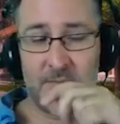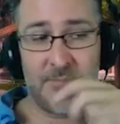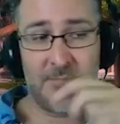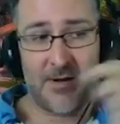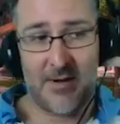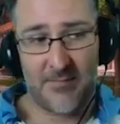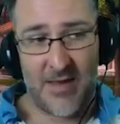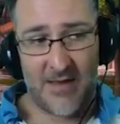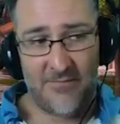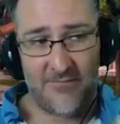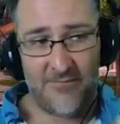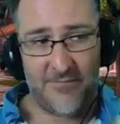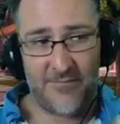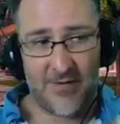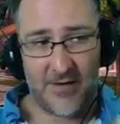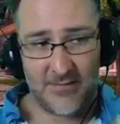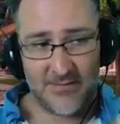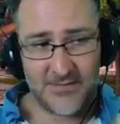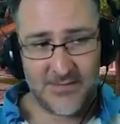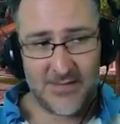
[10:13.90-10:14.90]
But I'm having
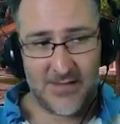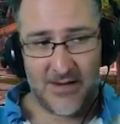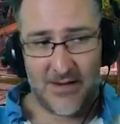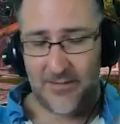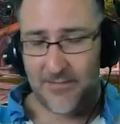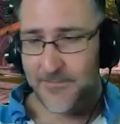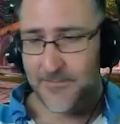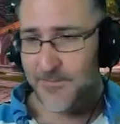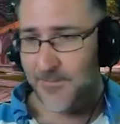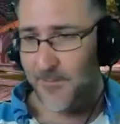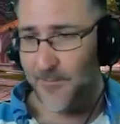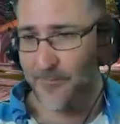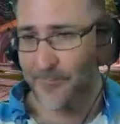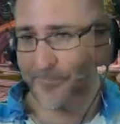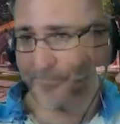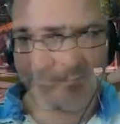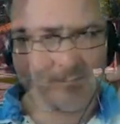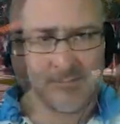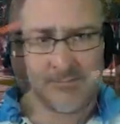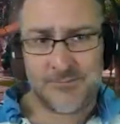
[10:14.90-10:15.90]
fun today.
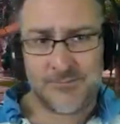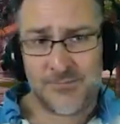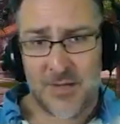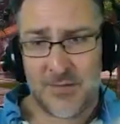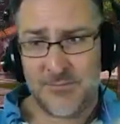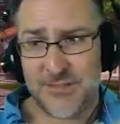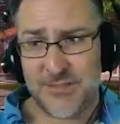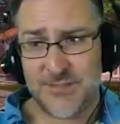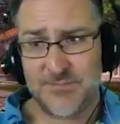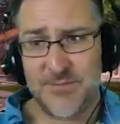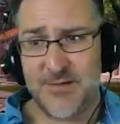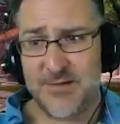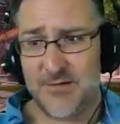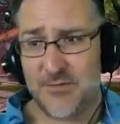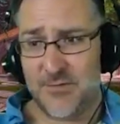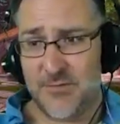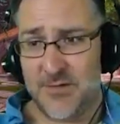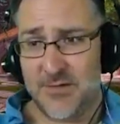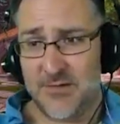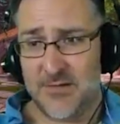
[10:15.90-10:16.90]
I'm just being a
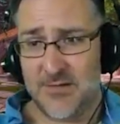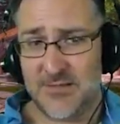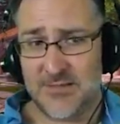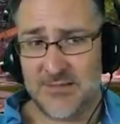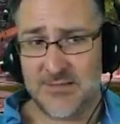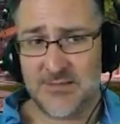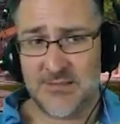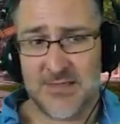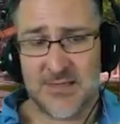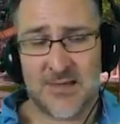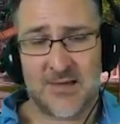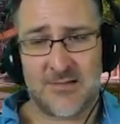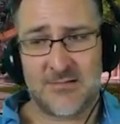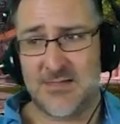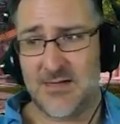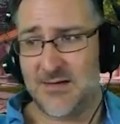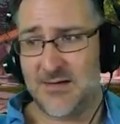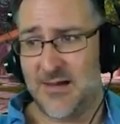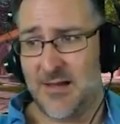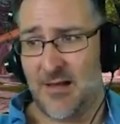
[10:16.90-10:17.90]
realist. Like, I'll
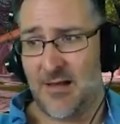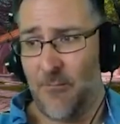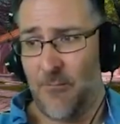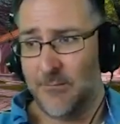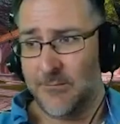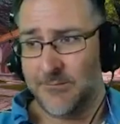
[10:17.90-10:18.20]
tell you,